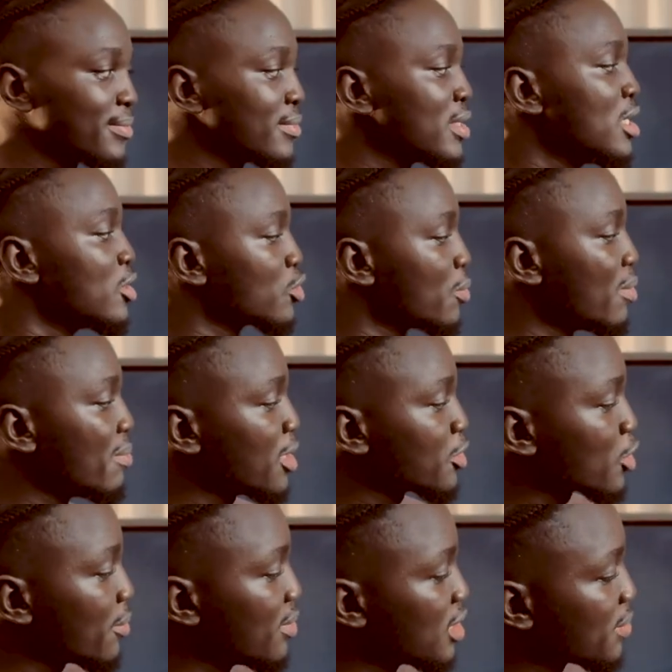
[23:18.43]
So
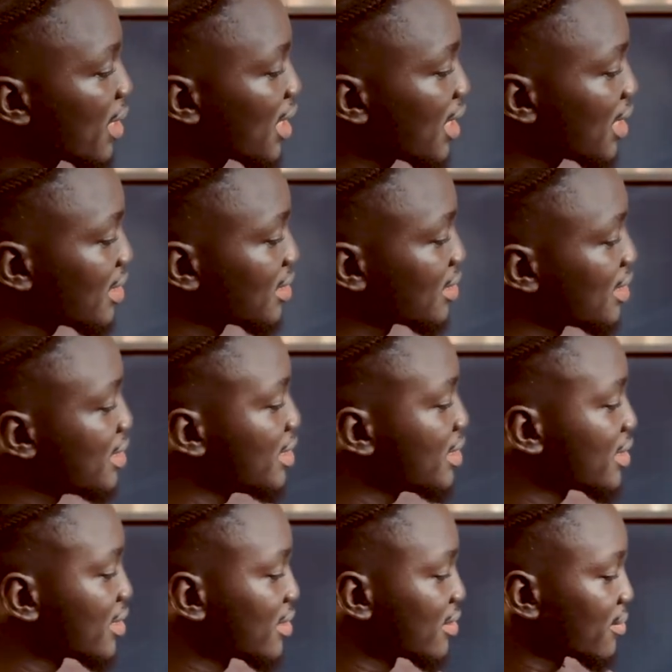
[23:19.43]
momentum imbalance
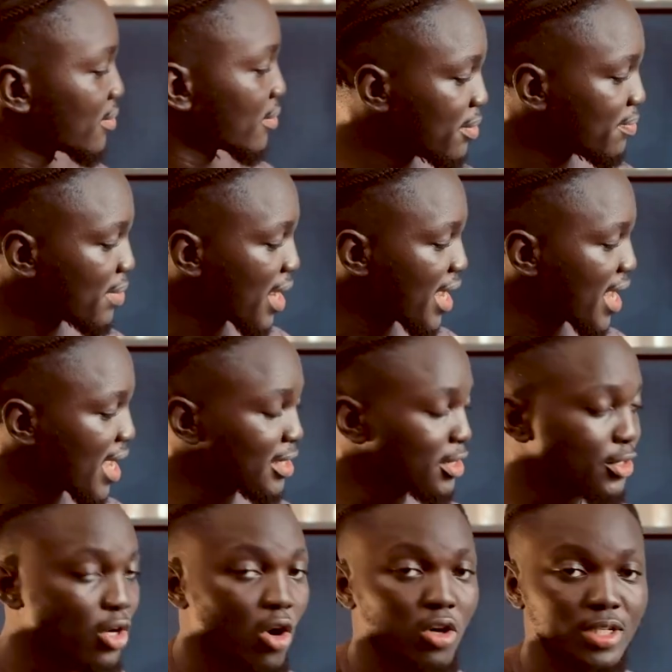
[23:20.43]
is buyers
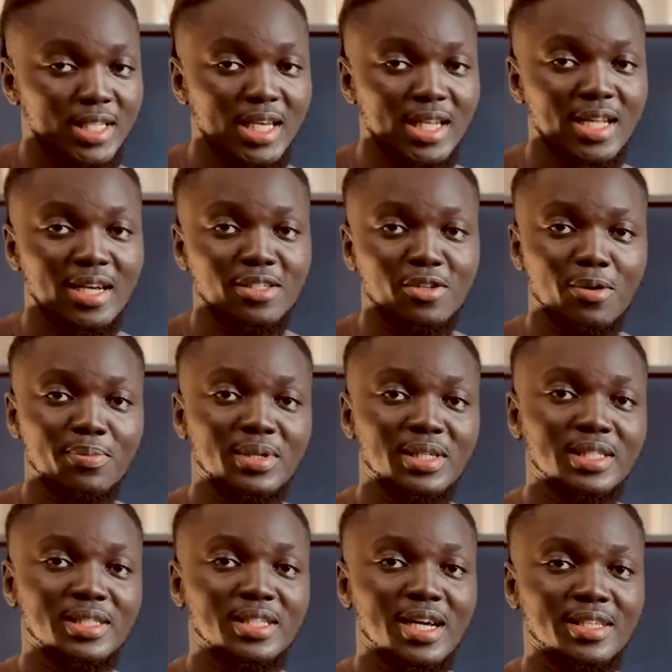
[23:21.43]
or sellers
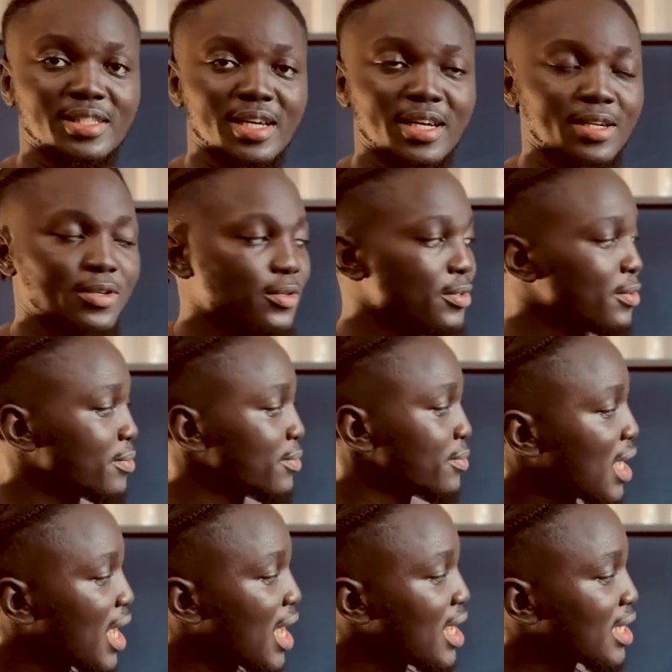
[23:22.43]
completing their cycle
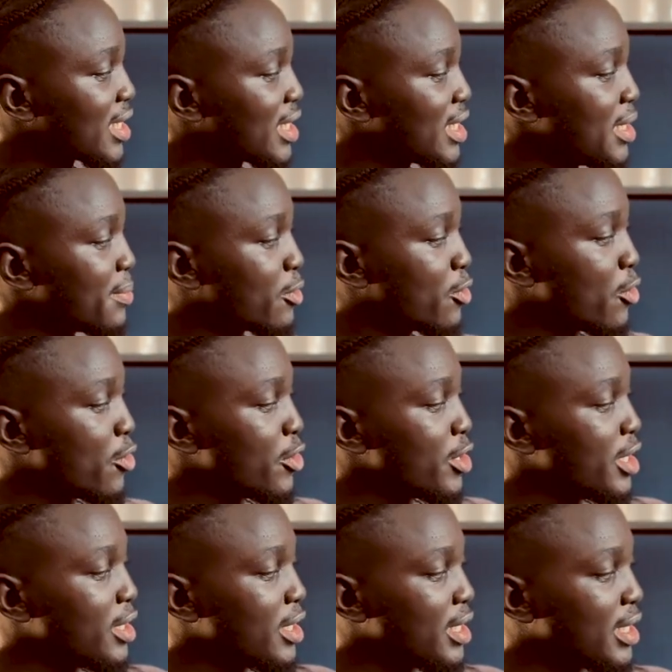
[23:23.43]
and keep
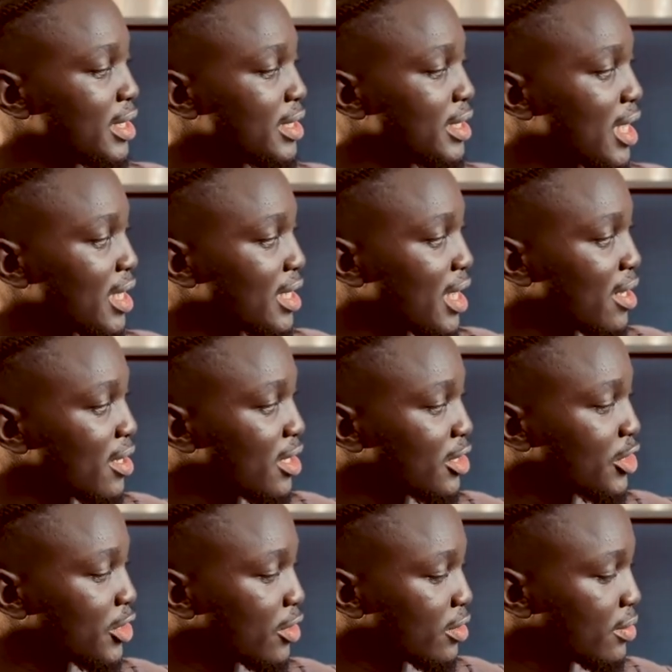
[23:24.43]
going in their
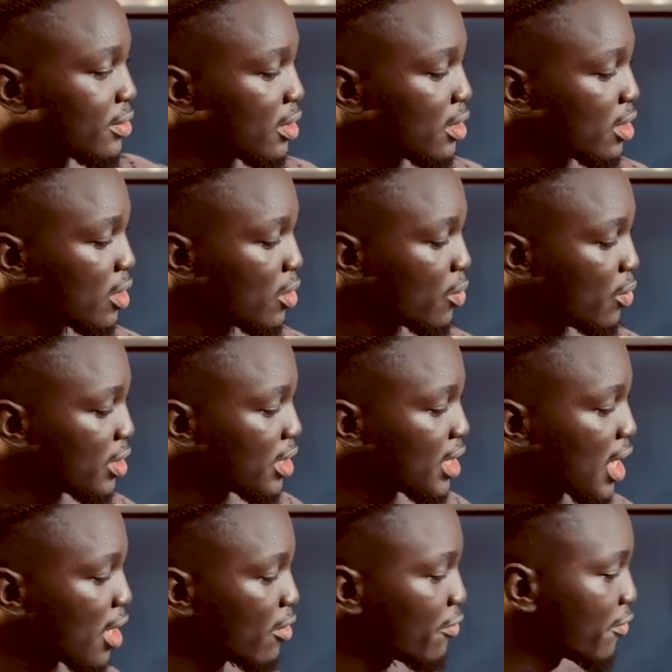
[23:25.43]
direction
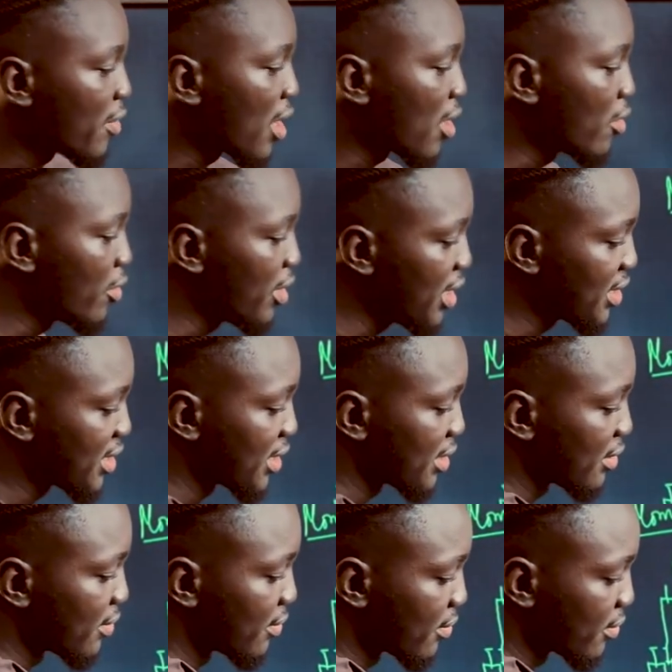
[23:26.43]
without
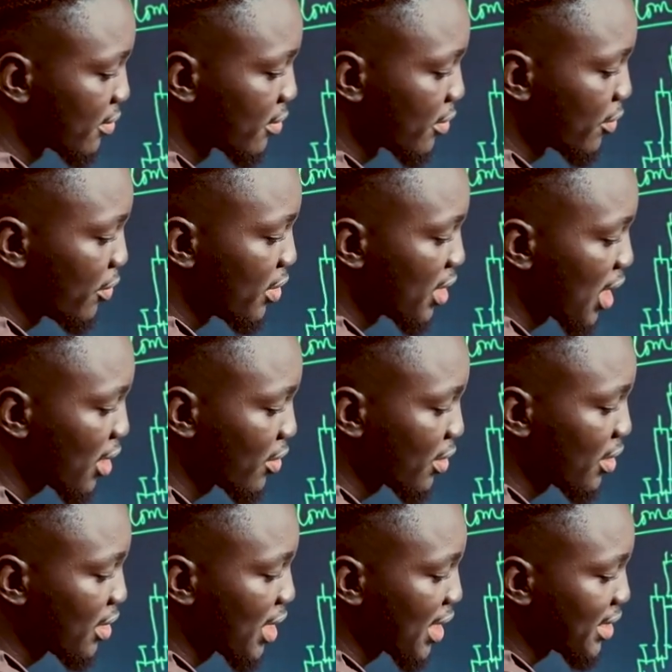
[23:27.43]
violating,
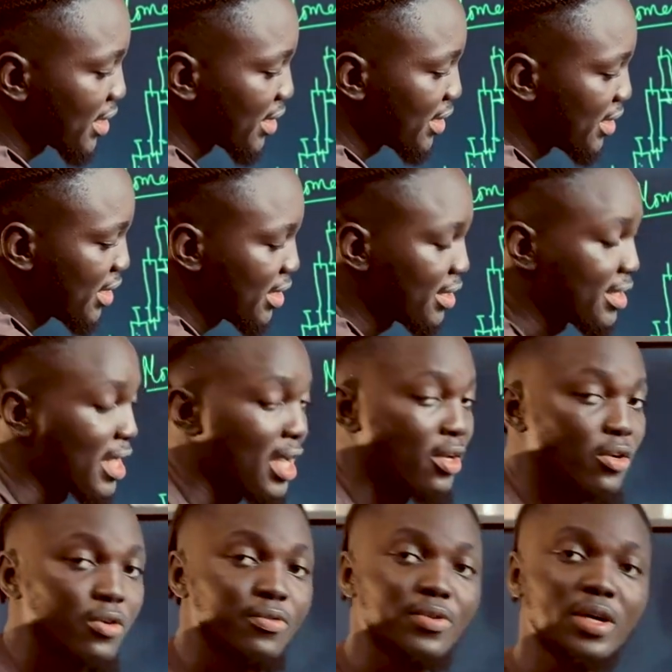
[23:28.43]
without getting their
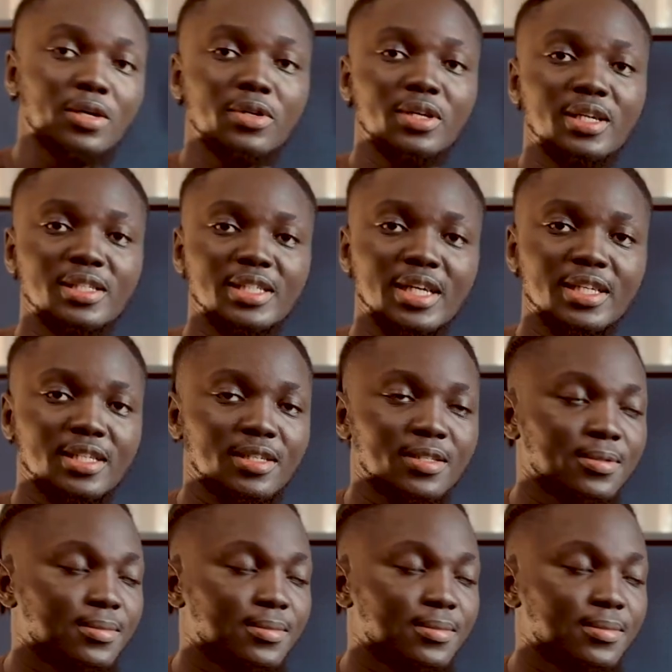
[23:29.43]
low violated